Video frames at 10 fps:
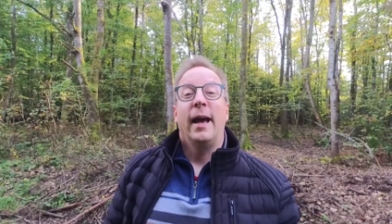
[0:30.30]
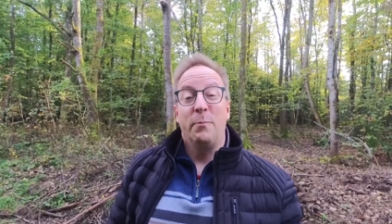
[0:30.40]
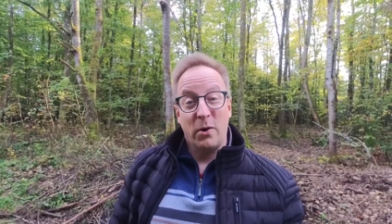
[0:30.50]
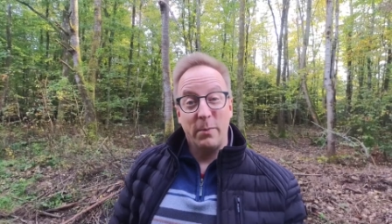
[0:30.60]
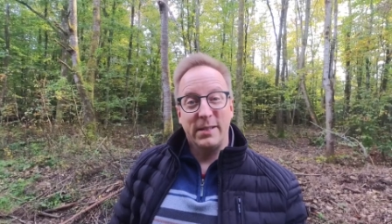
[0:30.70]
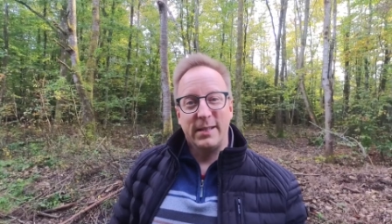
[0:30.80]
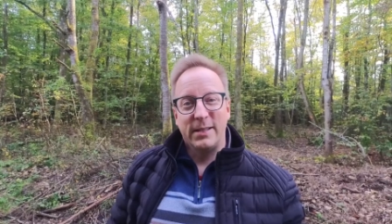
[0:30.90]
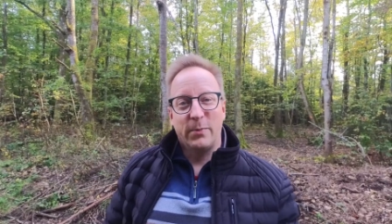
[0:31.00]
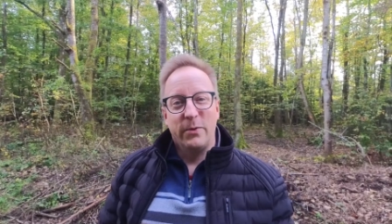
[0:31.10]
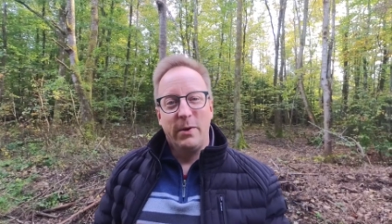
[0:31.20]
I promise
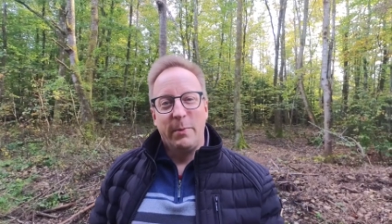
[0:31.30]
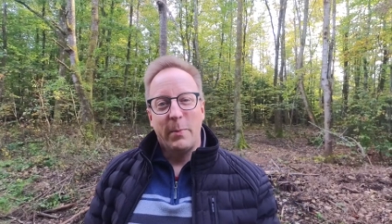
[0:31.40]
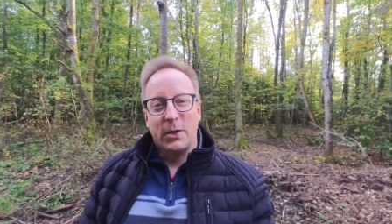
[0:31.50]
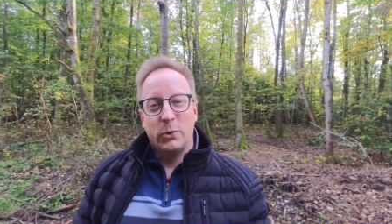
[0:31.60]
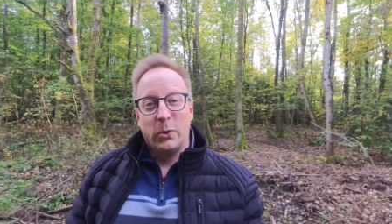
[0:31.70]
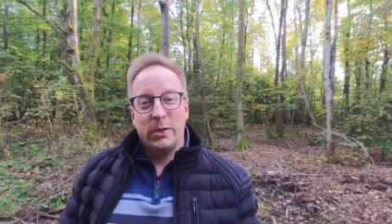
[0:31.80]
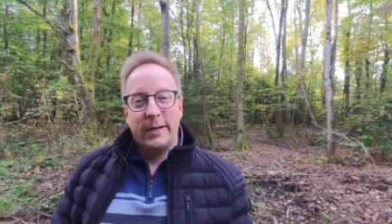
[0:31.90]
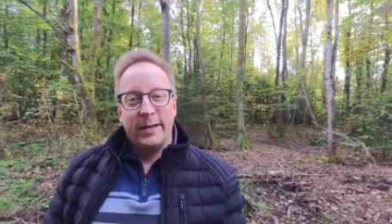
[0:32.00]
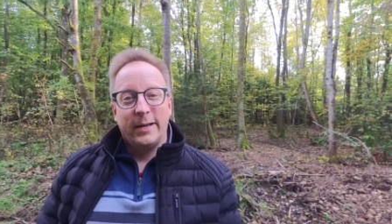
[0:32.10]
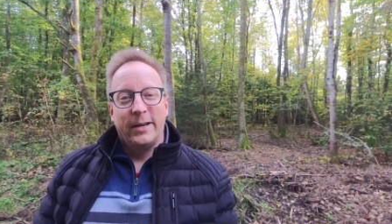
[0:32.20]
this one will be much
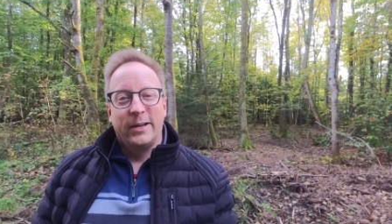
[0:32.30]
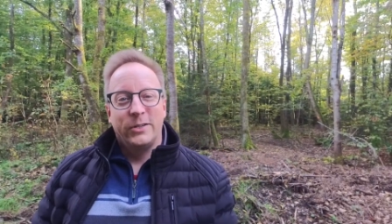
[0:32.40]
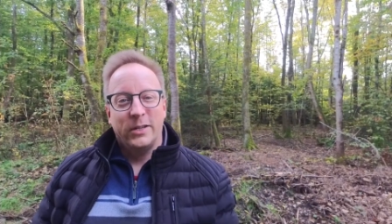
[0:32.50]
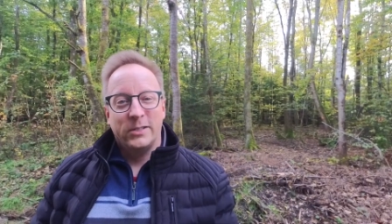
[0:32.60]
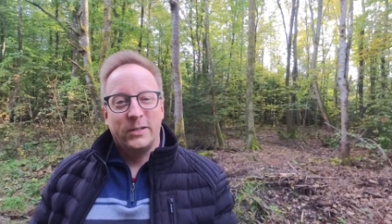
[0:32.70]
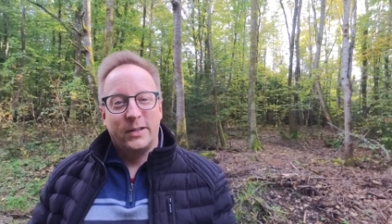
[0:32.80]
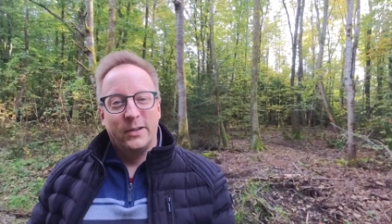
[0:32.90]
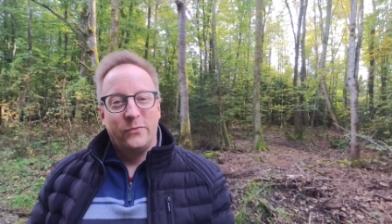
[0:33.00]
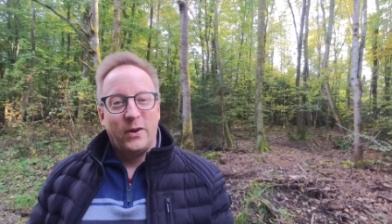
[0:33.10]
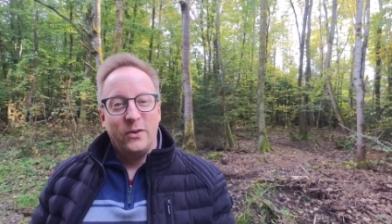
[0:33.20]
shorter, uh, just
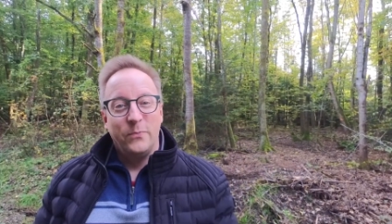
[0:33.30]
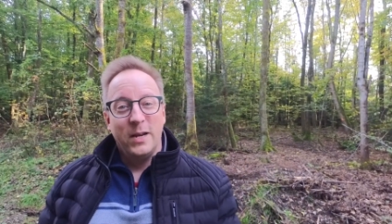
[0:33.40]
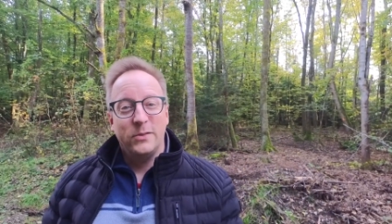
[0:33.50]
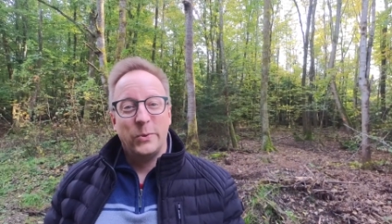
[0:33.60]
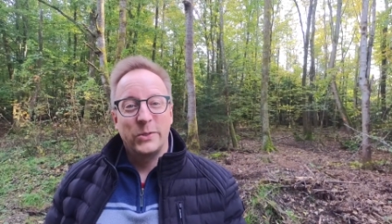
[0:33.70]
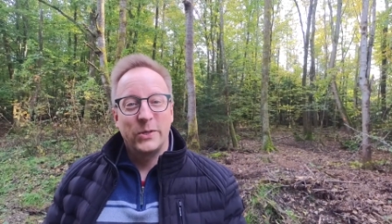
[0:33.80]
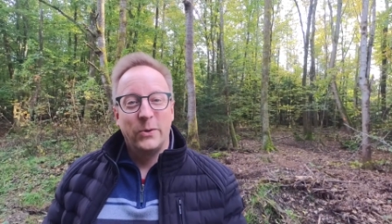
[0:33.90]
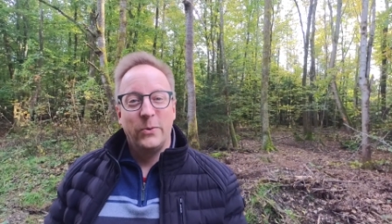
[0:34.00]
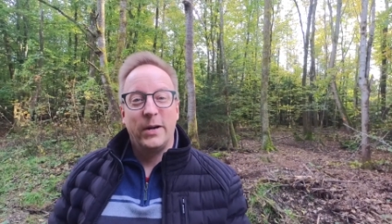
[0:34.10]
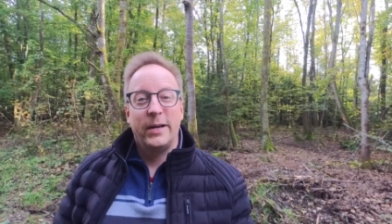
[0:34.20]
uh, 5 minutes or
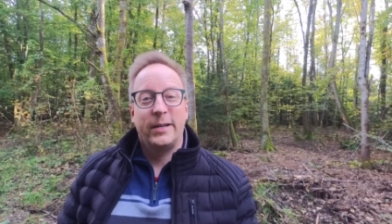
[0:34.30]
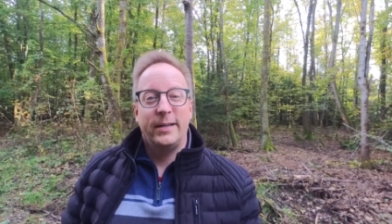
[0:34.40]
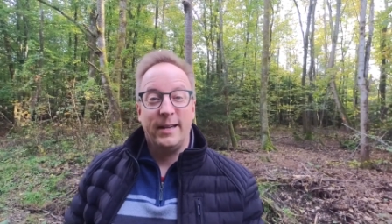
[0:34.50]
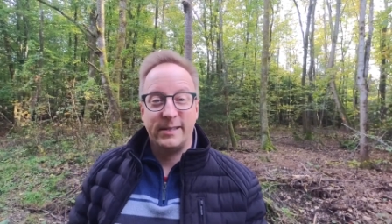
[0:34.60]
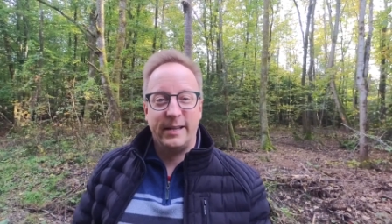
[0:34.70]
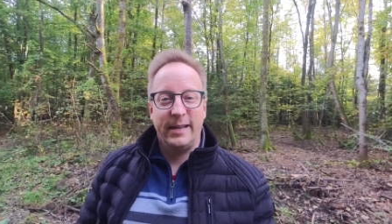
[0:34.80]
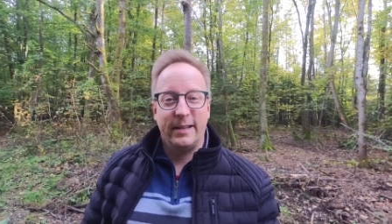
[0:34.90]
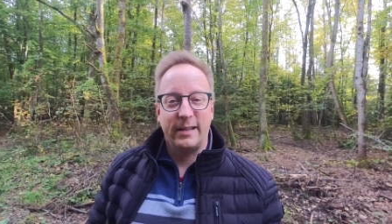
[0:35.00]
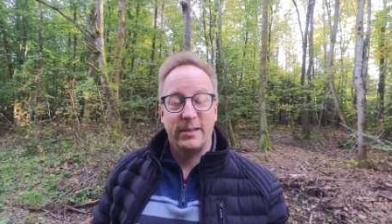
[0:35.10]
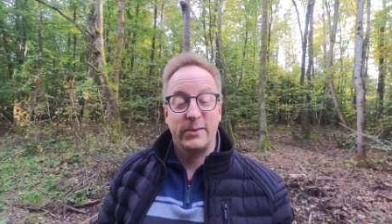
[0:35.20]
so, uh,
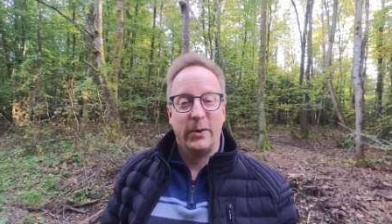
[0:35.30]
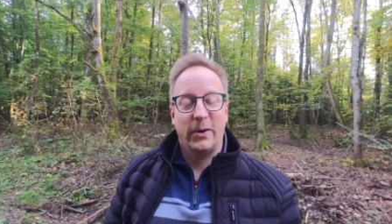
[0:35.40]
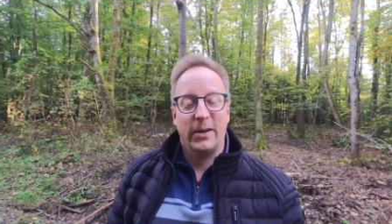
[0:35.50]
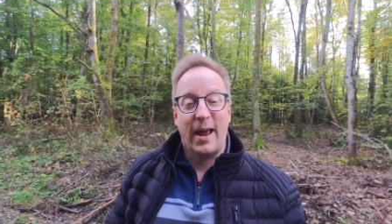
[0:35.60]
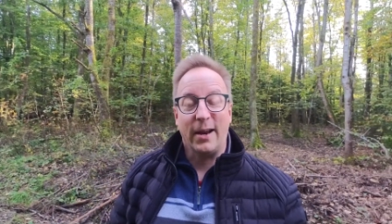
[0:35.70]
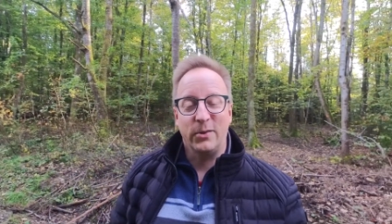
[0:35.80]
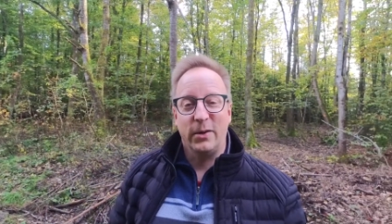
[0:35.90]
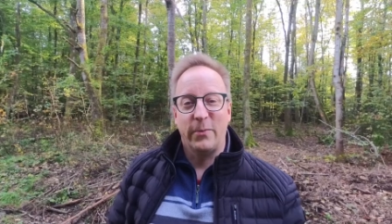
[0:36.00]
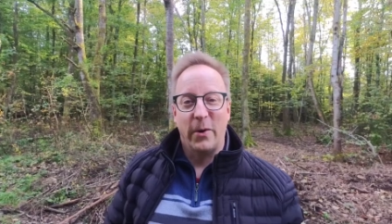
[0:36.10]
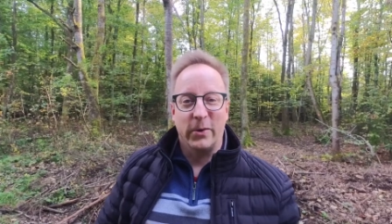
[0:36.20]
testing that the circuit
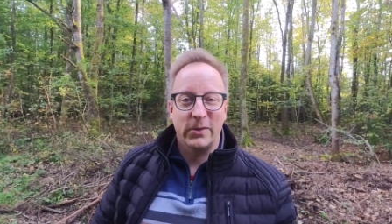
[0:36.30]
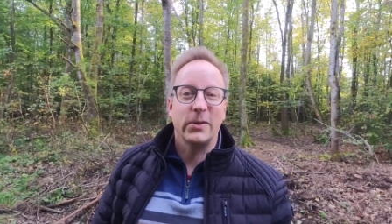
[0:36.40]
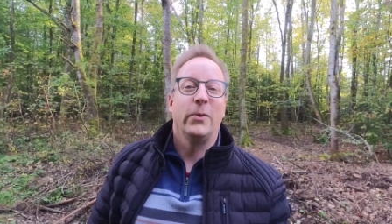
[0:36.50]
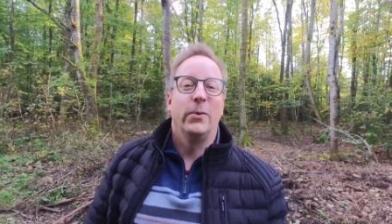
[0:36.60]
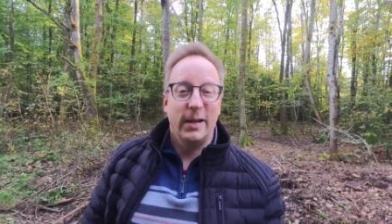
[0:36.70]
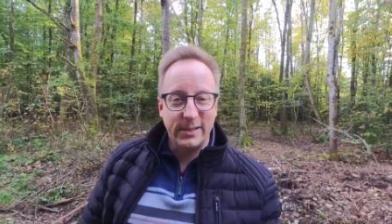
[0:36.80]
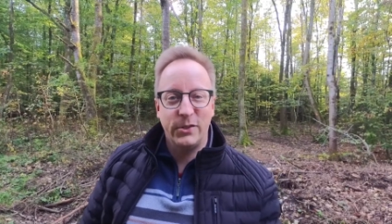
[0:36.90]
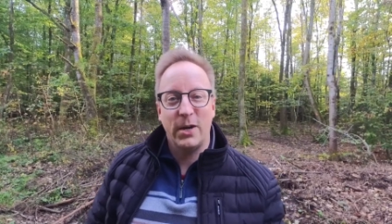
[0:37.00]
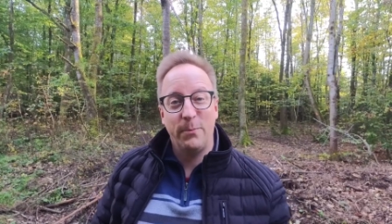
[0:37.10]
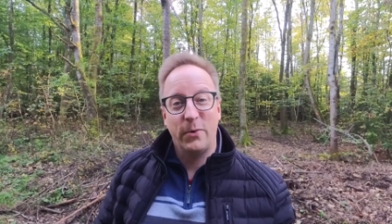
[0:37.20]
actually works. So
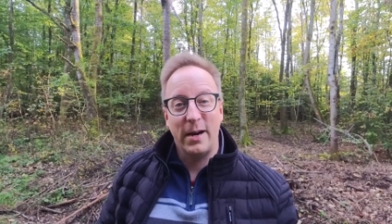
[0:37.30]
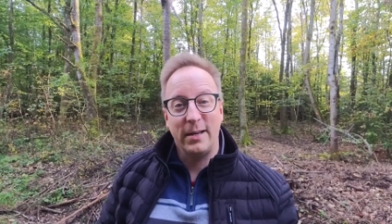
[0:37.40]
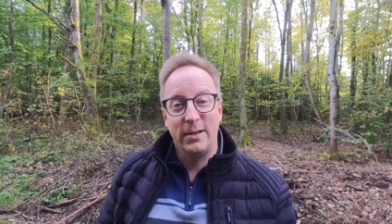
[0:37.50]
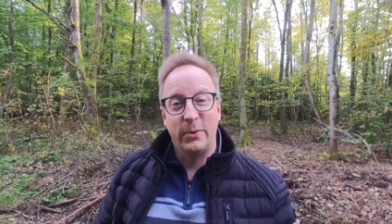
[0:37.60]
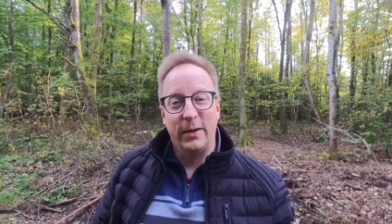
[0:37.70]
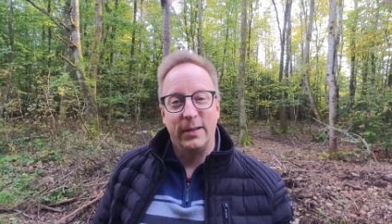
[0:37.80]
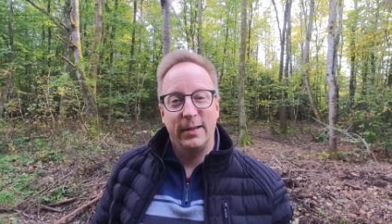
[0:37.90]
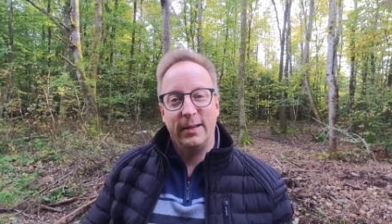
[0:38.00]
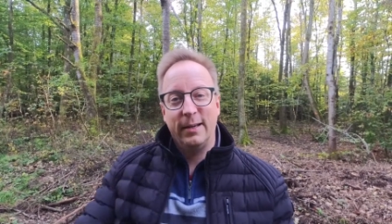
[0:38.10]
let's jump right into it.